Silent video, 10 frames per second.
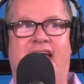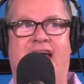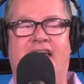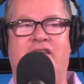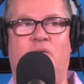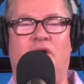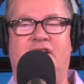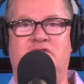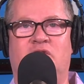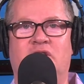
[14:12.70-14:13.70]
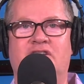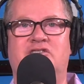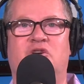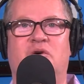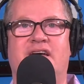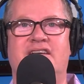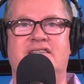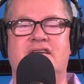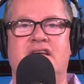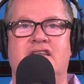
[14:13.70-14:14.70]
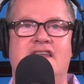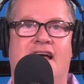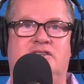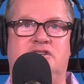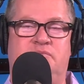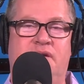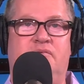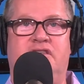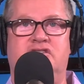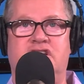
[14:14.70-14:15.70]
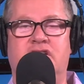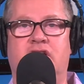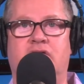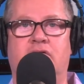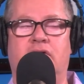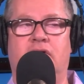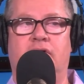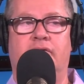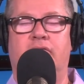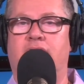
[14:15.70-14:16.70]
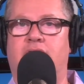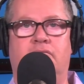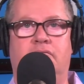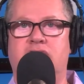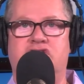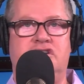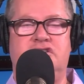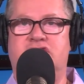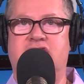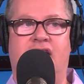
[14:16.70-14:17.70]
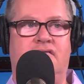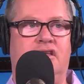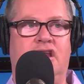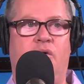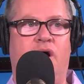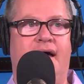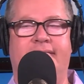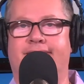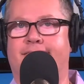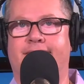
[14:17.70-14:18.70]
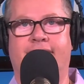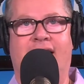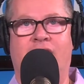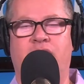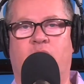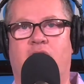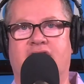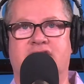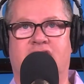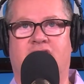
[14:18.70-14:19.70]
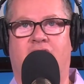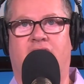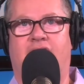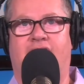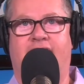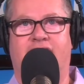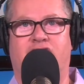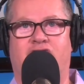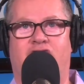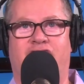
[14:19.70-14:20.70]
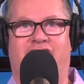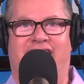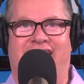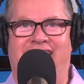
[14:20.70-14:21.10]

and what it turned into is not just people that she knew. She just said, you know what? Anyone that walks in, I'll, I got their coffee.